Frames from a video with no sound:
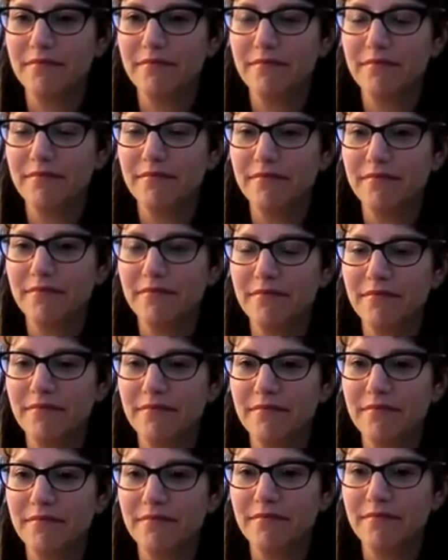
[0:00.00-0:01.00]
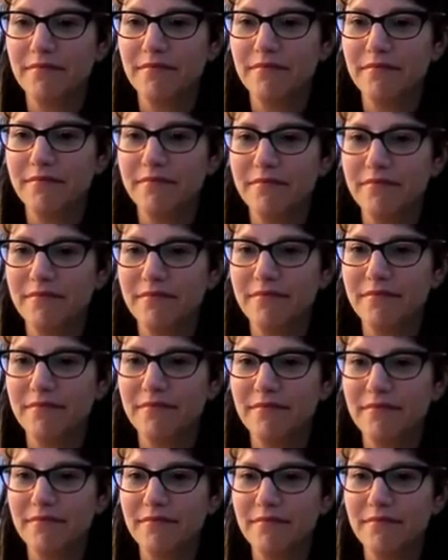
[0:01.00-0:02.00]

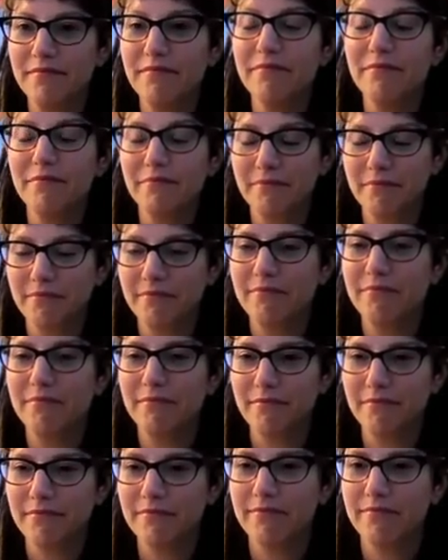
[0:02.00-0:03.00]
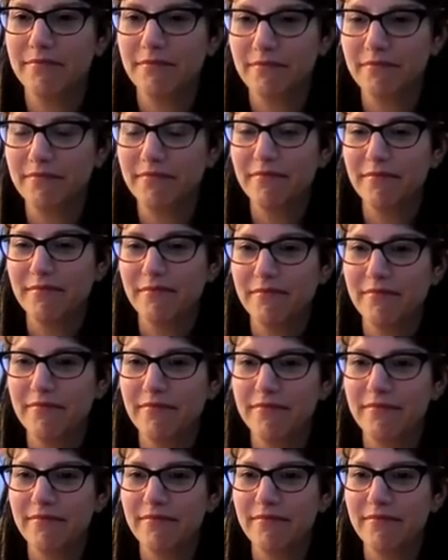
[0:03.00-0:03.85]
[no speech]